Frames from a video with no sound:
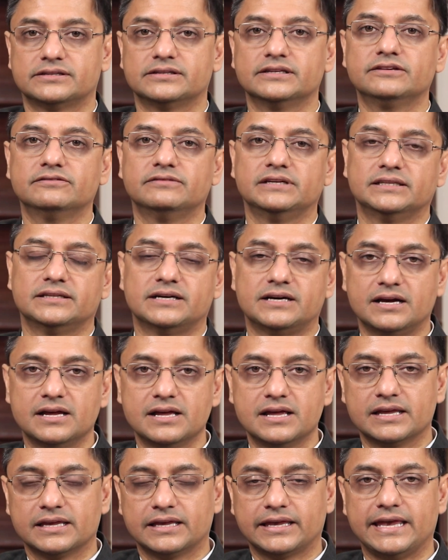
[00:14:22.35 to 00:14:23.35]
Rigveda,
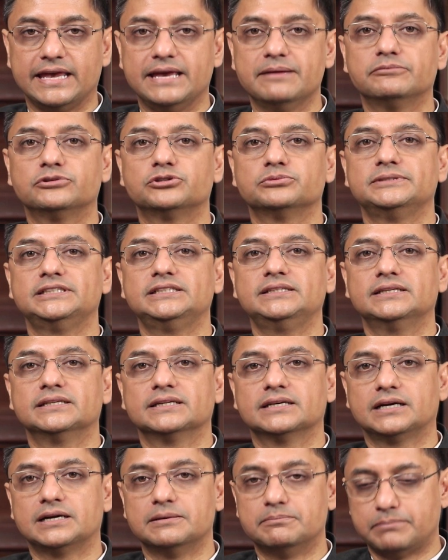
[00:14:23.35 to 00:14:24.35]
came to be
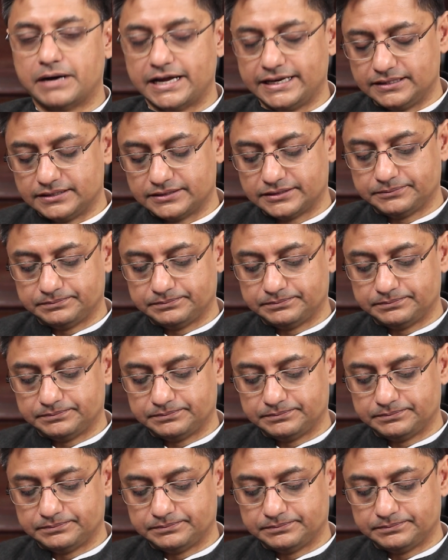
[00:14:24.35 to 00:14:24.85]
compiled